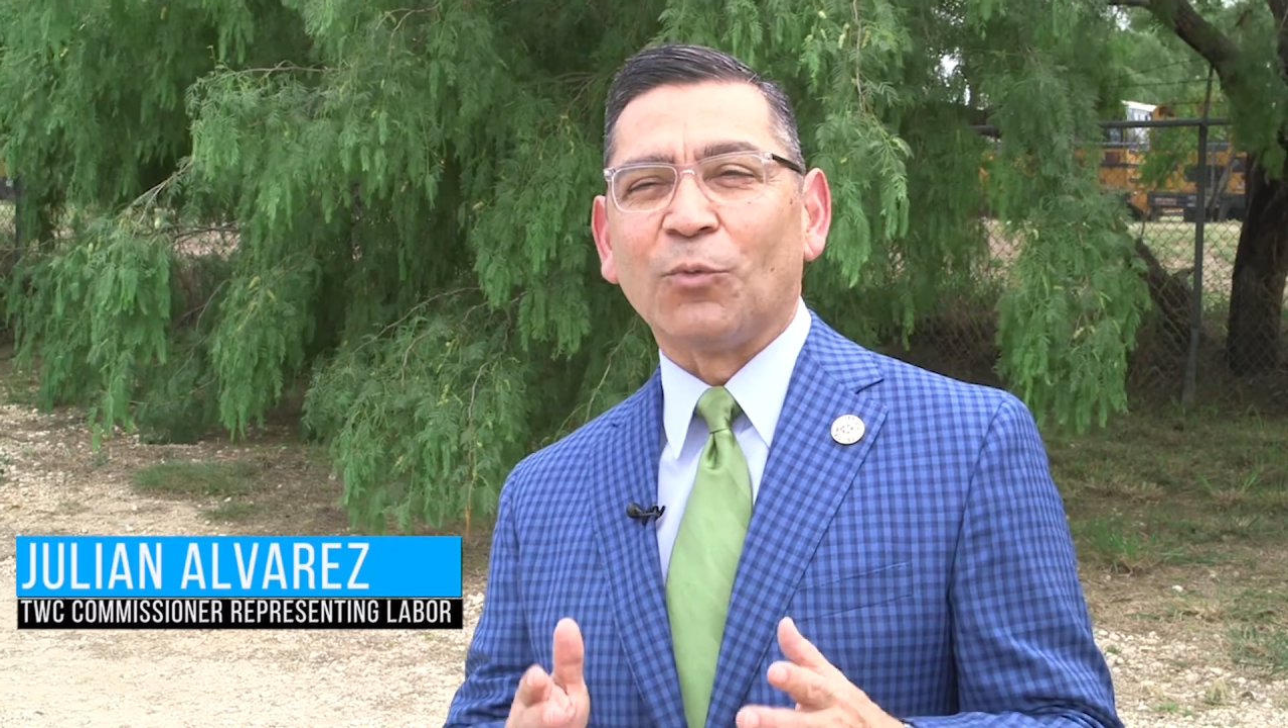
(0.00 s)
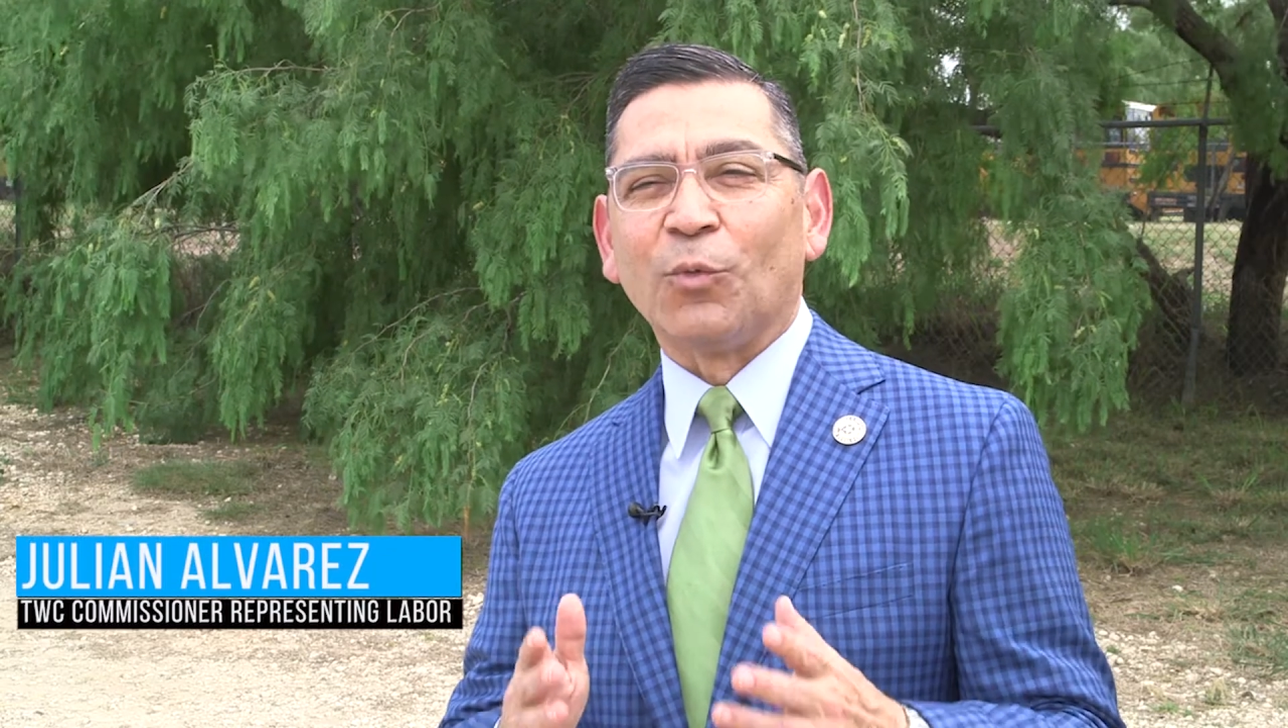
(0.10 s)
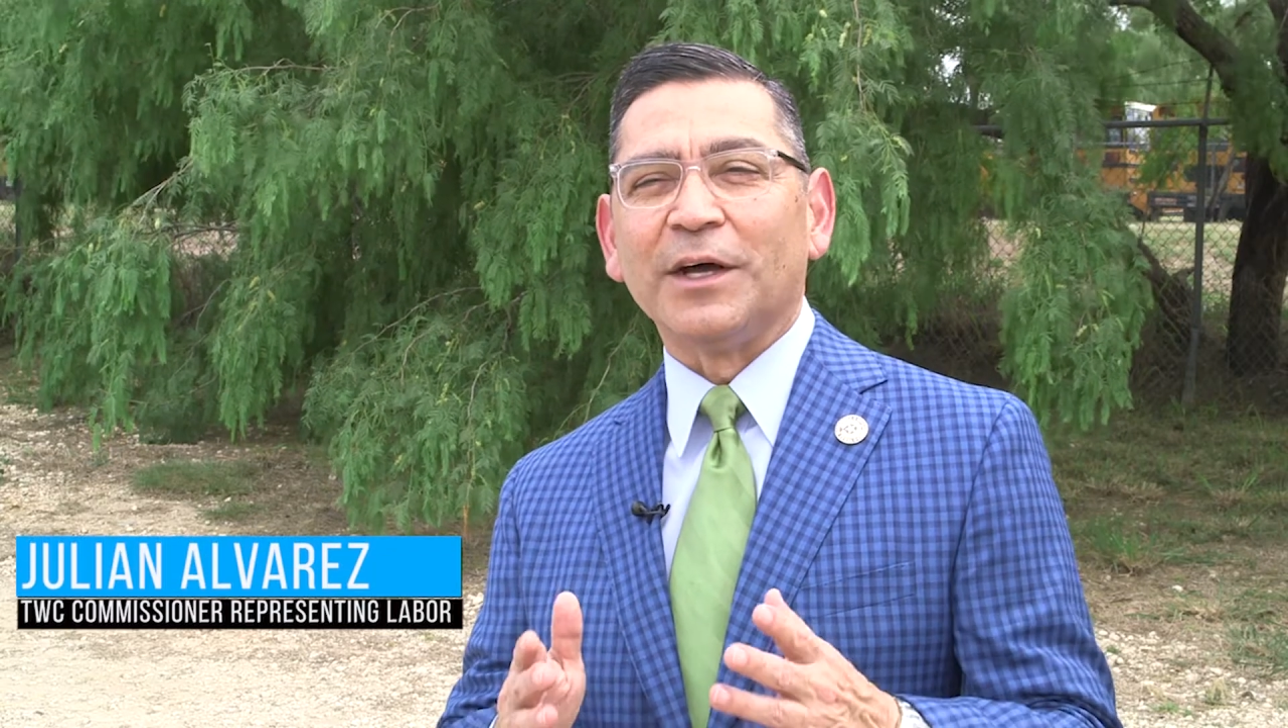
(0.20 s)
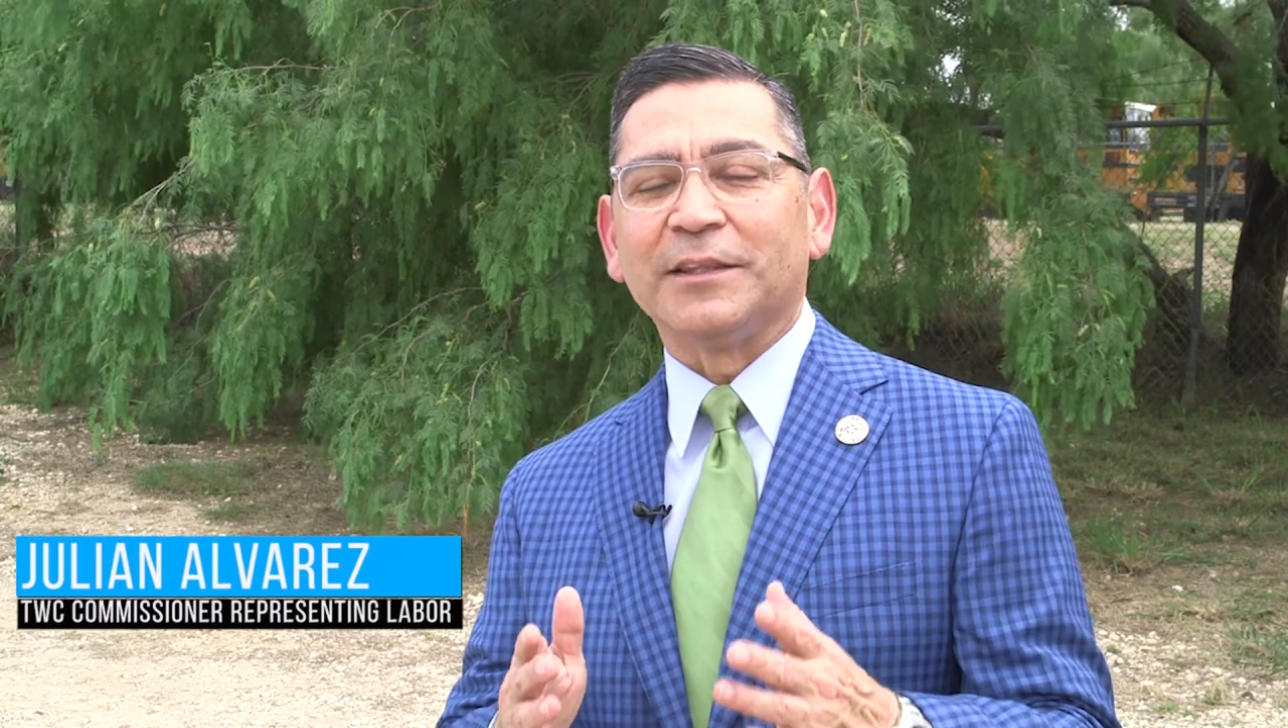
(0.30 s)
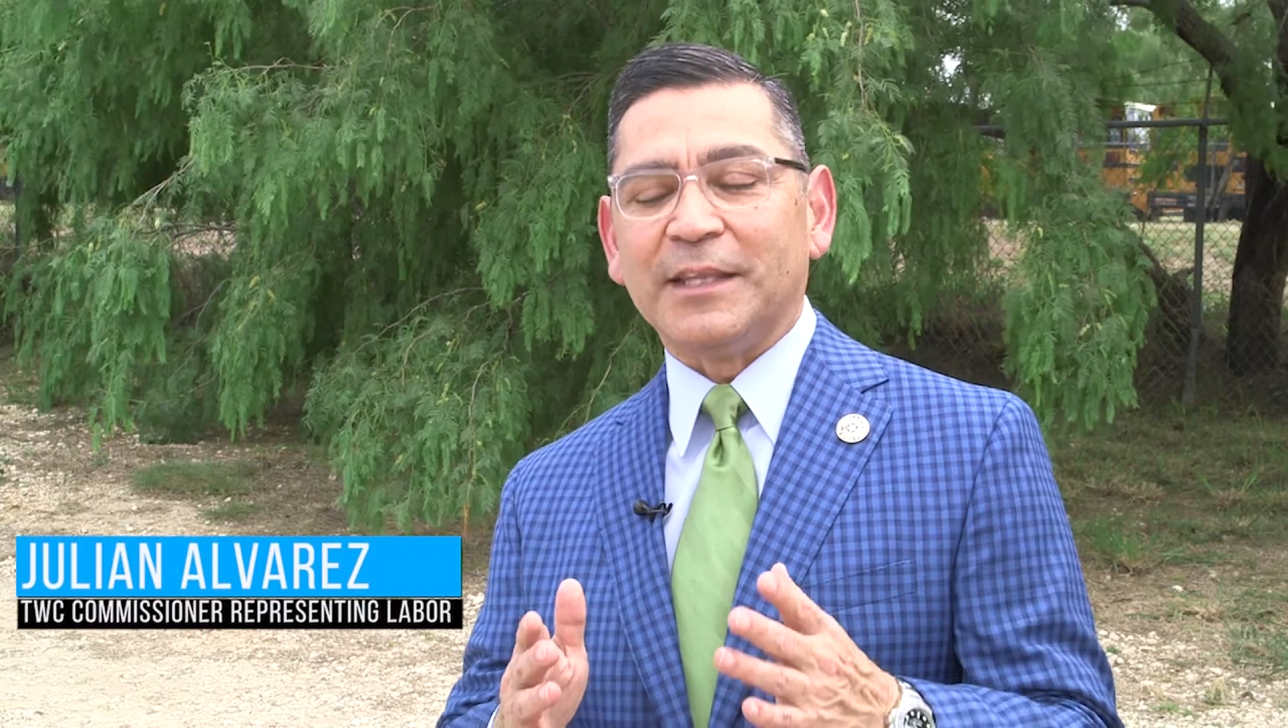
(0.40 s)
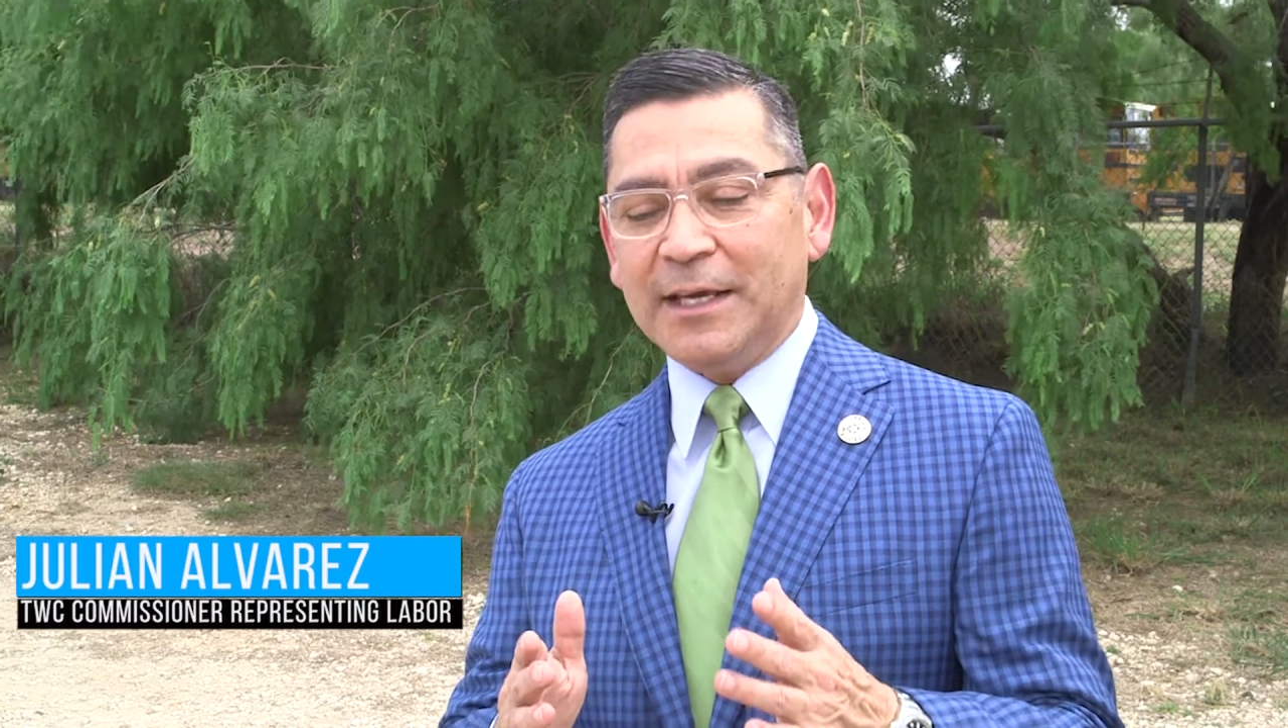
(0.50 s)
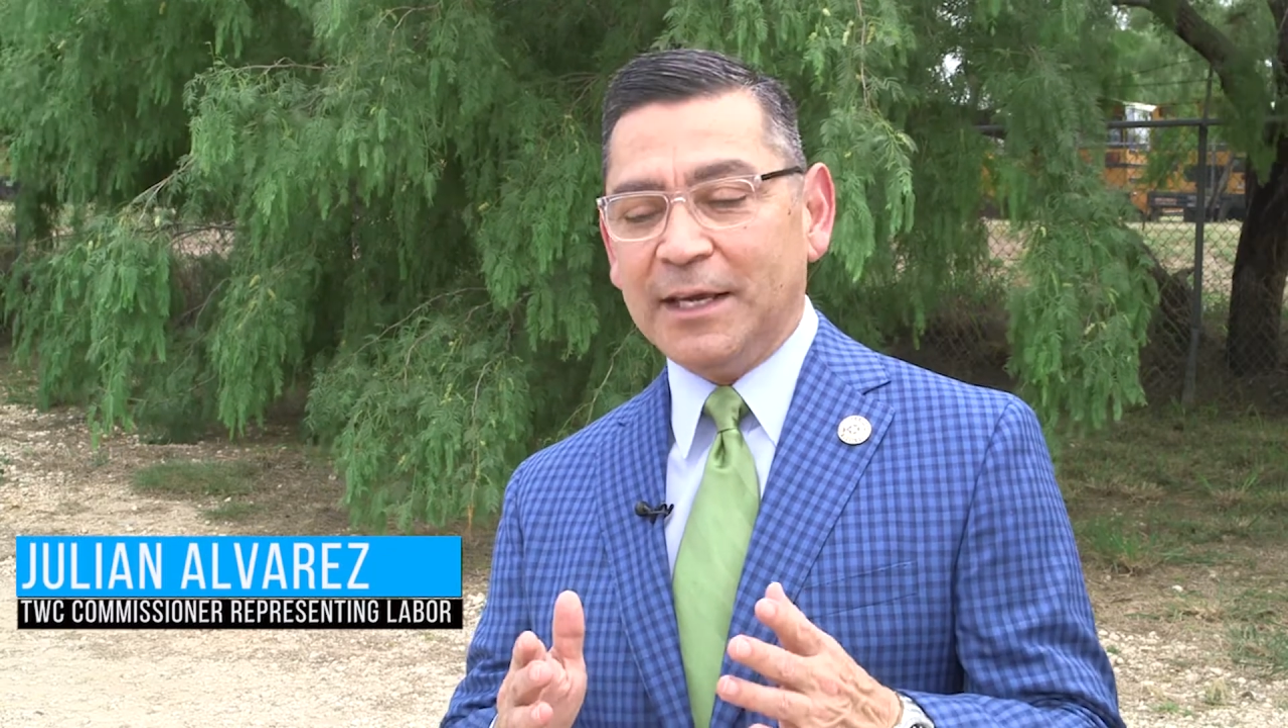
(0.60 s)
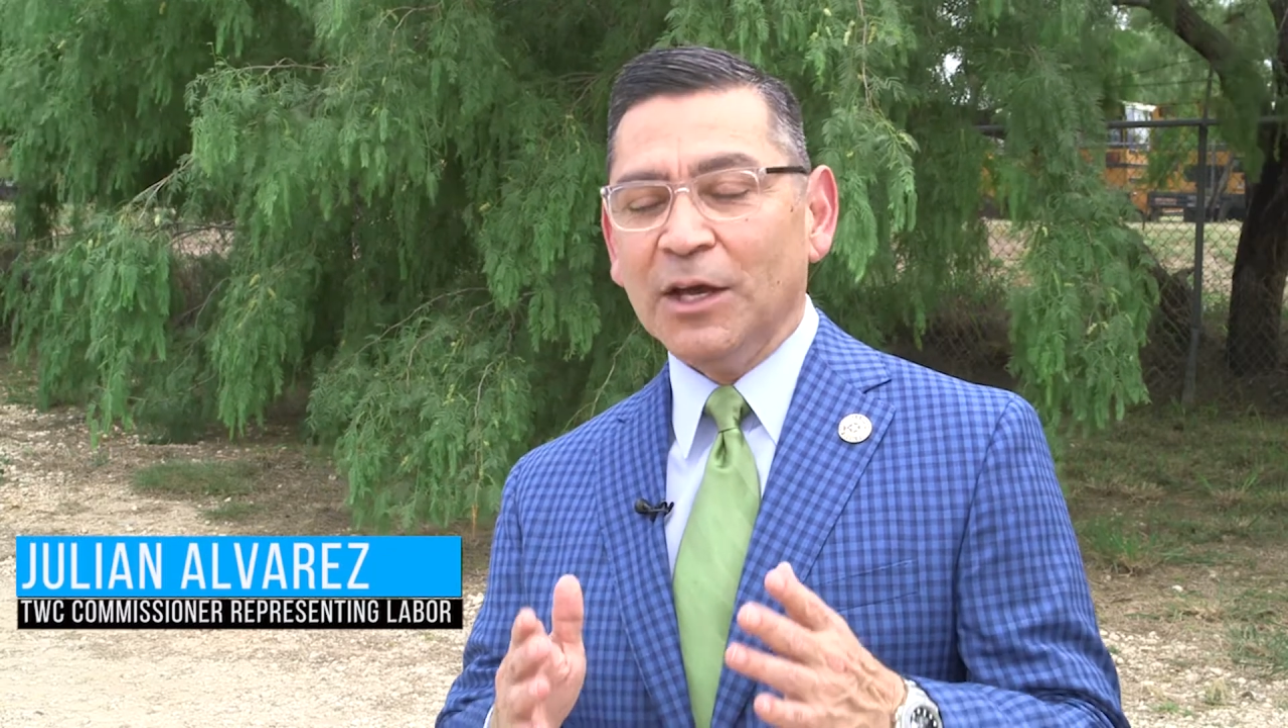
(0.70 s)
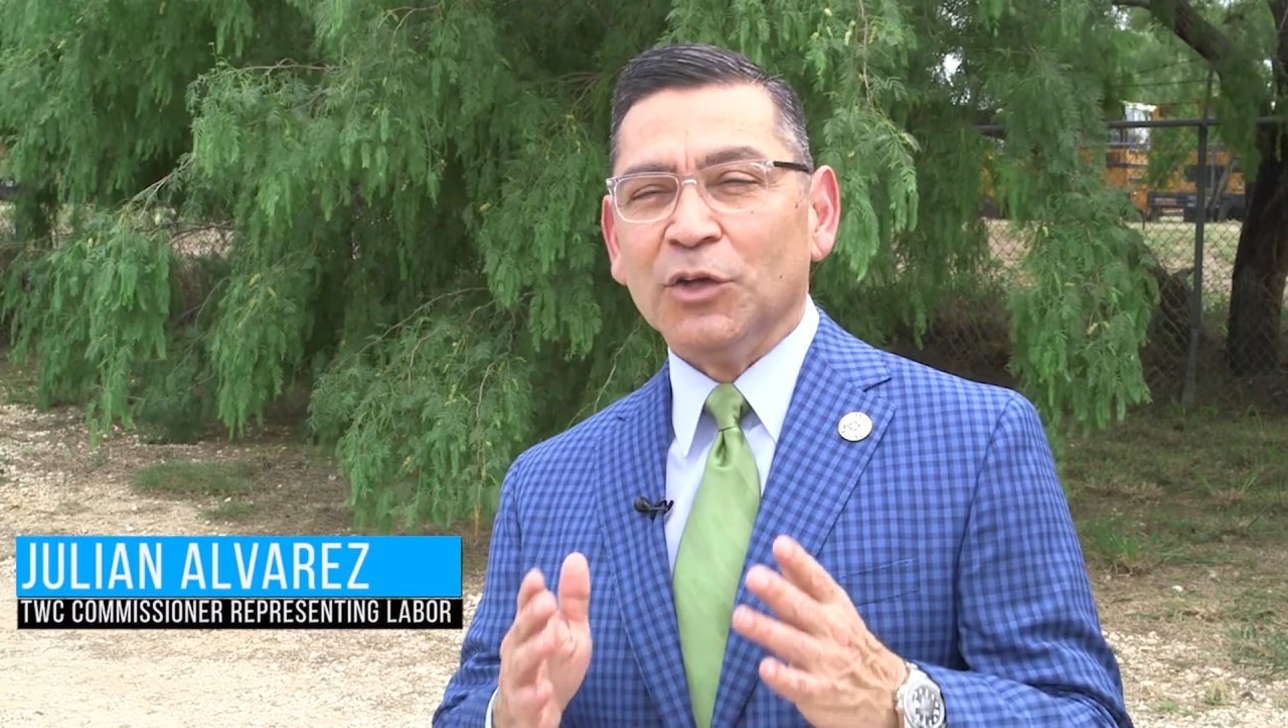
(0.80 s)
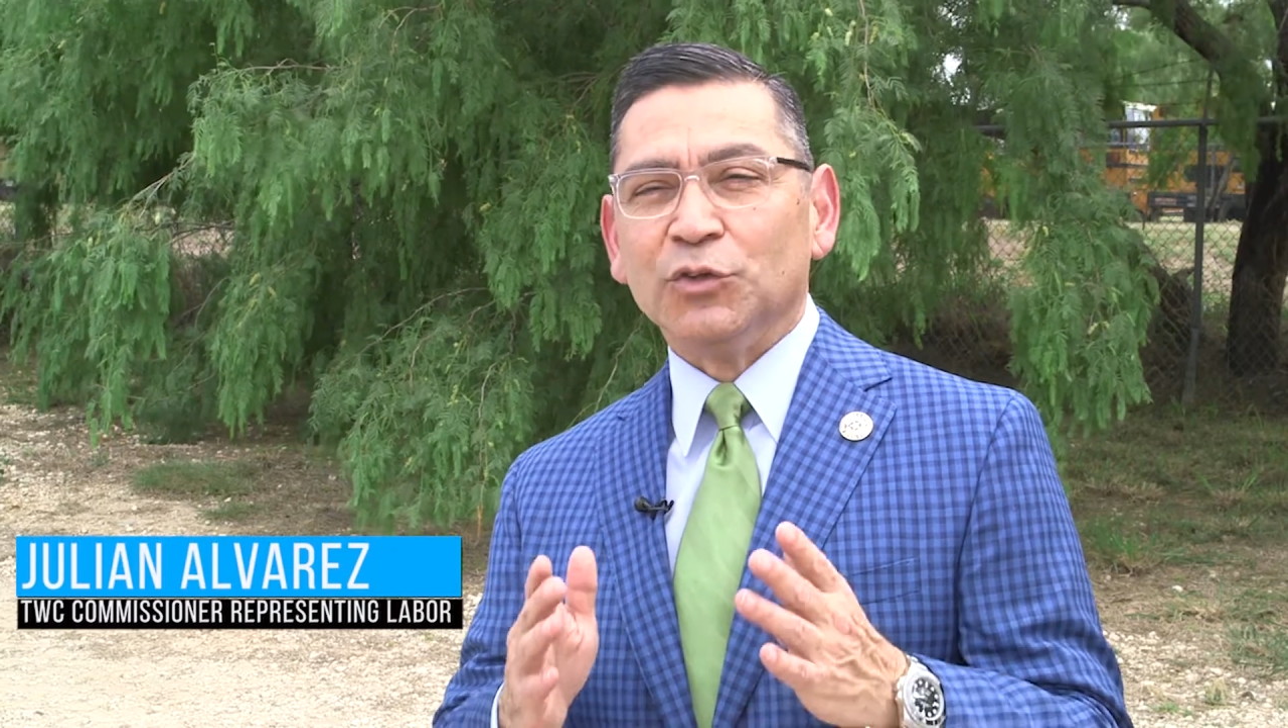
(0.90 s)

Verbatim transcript: what the